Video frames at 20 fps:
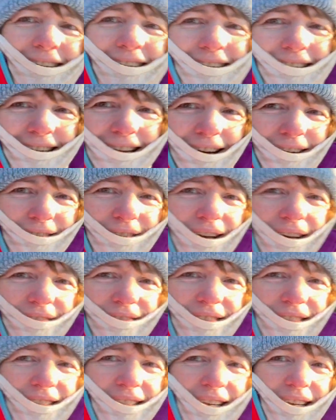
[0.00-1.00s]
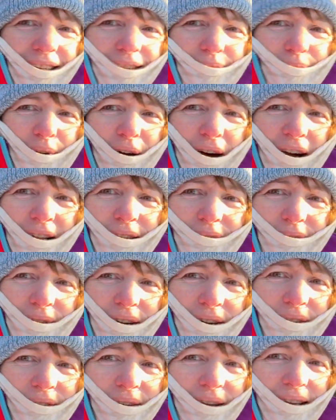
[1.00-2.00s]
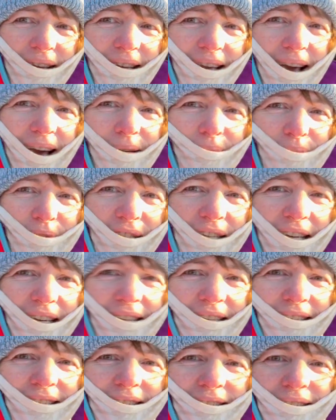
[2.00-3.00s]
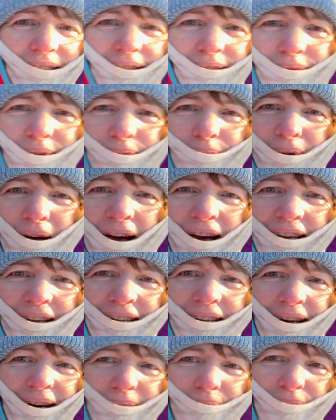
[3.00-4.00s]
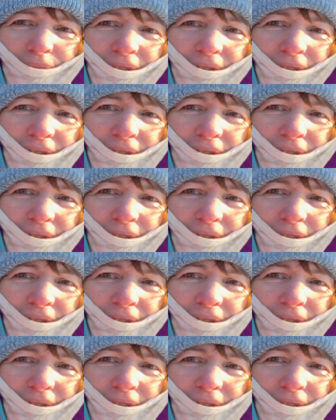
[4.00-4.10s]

Now we have to say goodbye to our great campsite and we're packing up.